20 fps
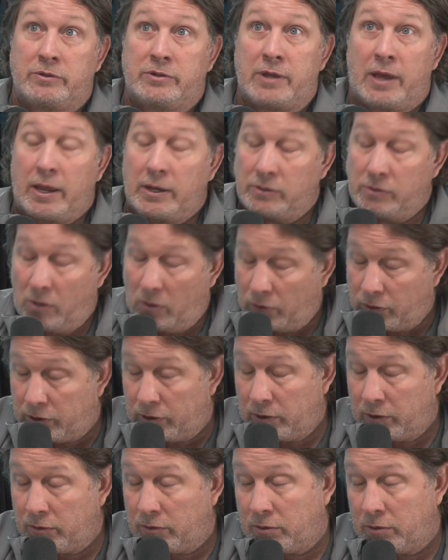
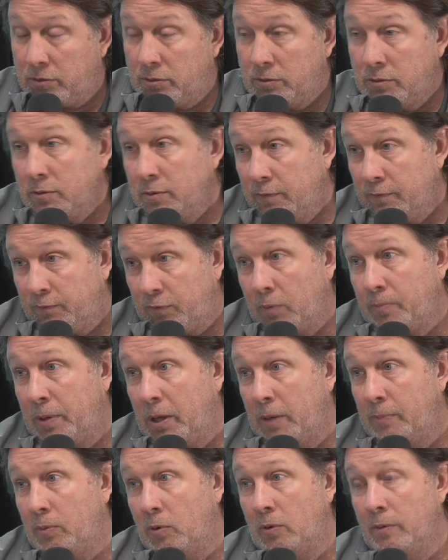diagnosis for
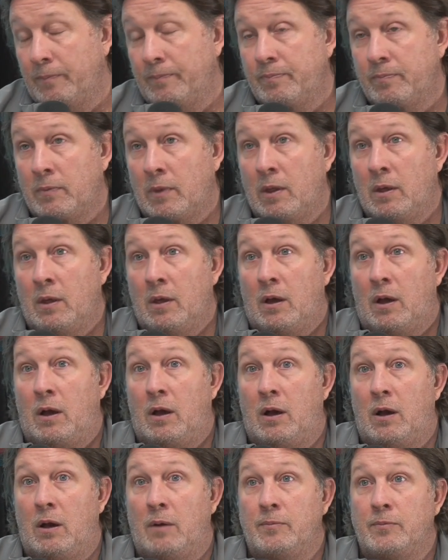people
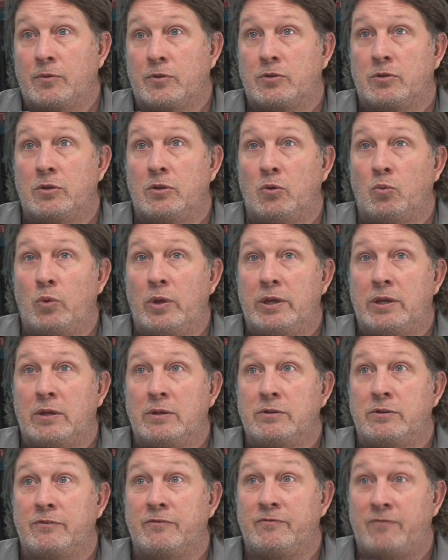so that we
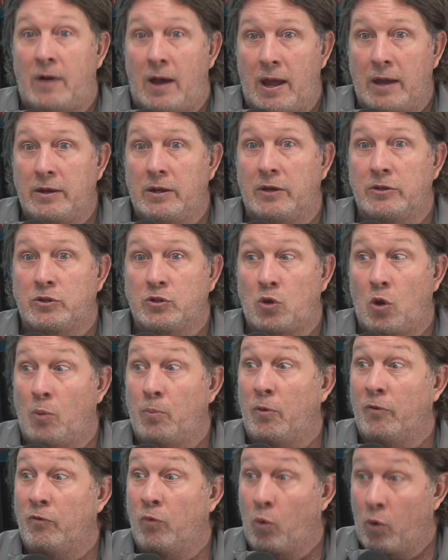can define a
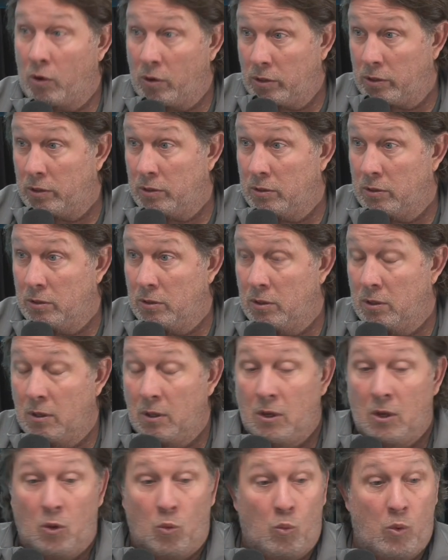scope of work,
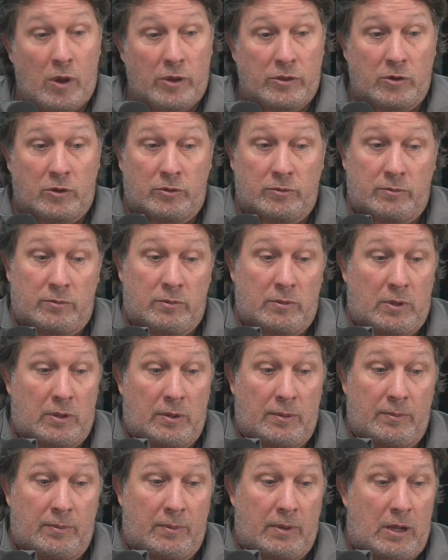whether
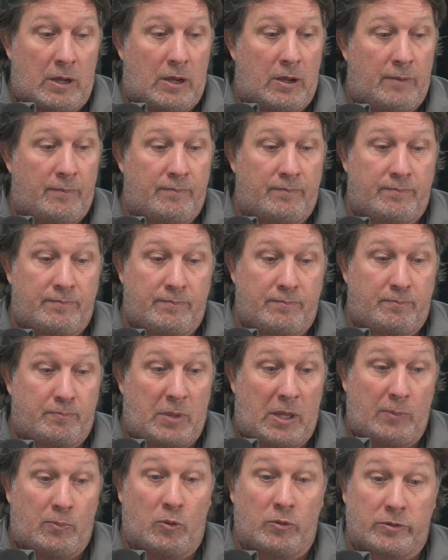
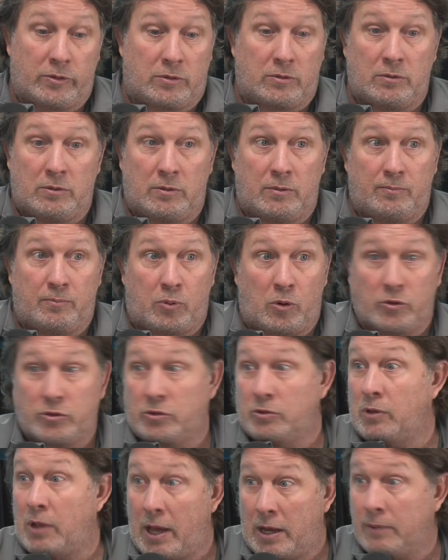people's
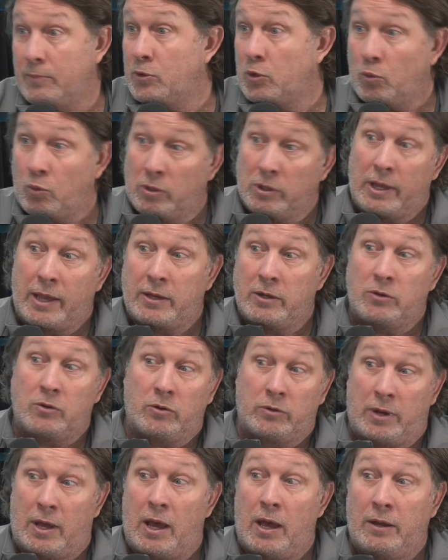personal items are related
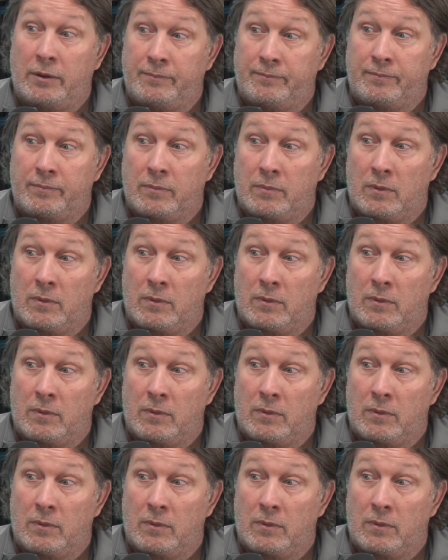or not.